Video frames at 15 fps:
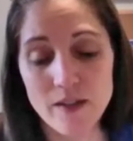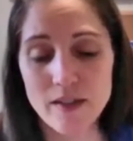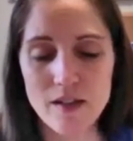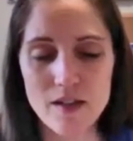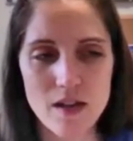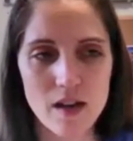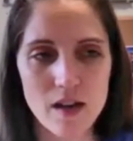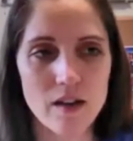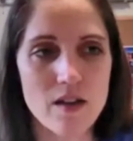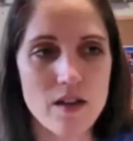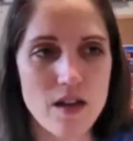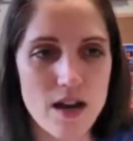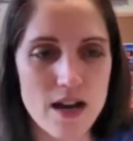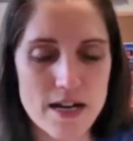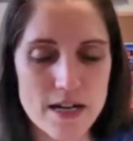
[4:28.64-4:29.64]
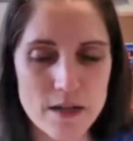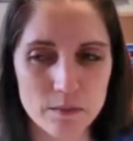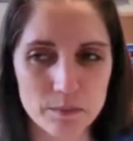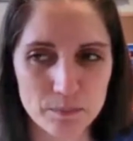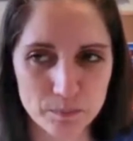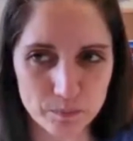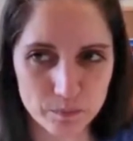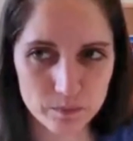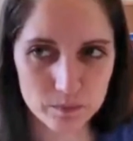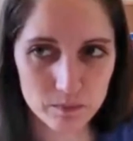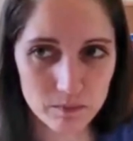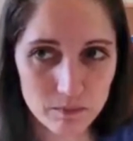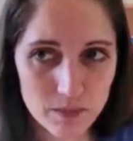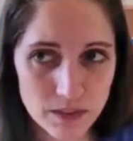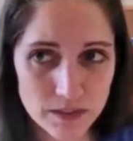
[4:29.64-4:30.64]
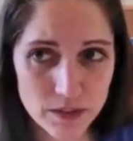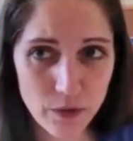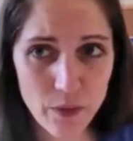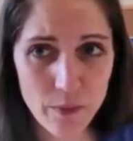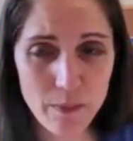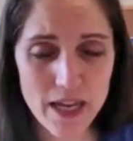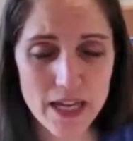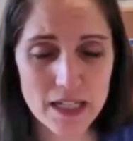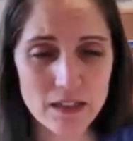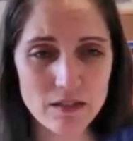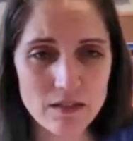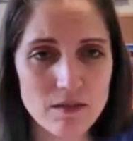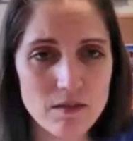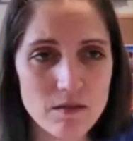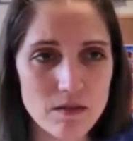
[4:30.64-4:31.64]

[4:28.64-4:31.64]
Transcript: Yeah. So the main